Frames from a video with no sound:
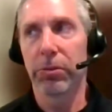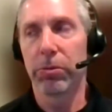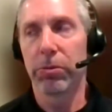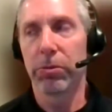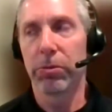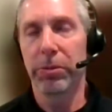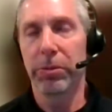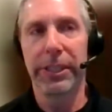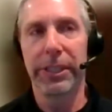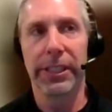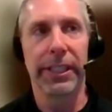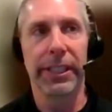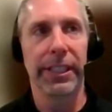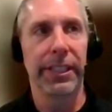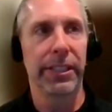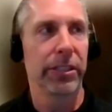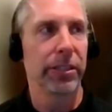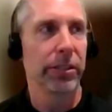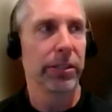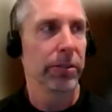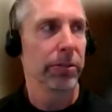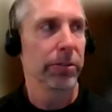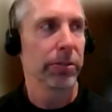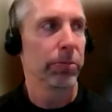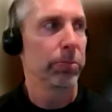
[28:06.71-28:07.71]
we need
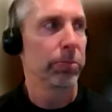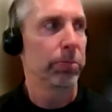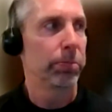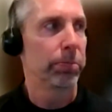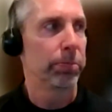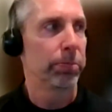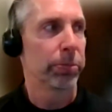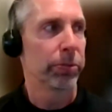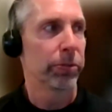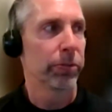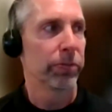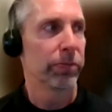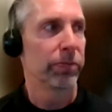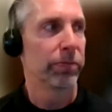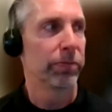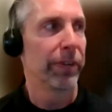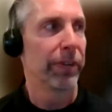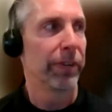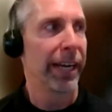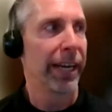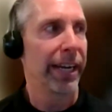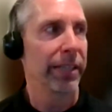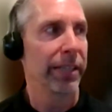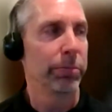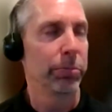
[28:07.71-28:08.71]
to
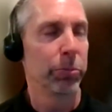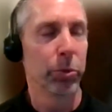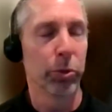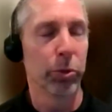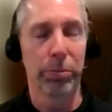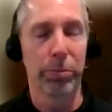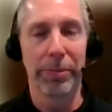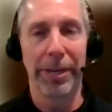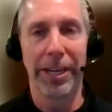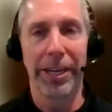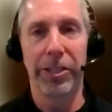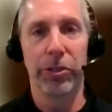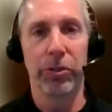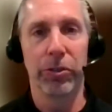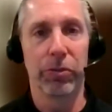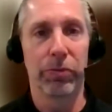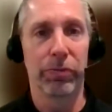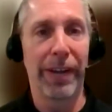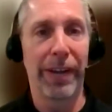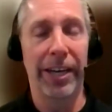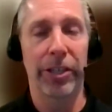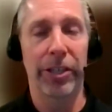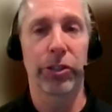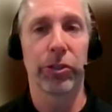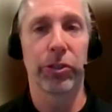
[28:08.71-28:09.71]
provide more
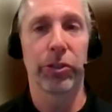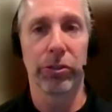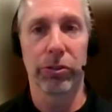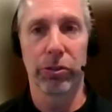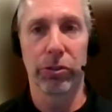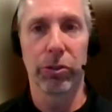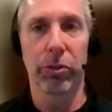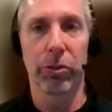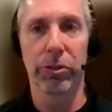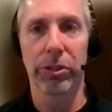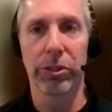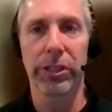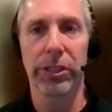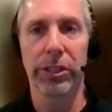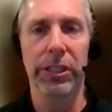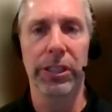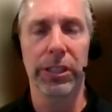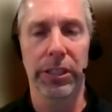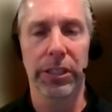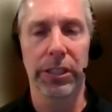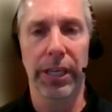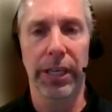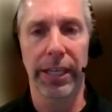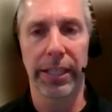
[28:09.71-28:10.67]
manufacturing locally.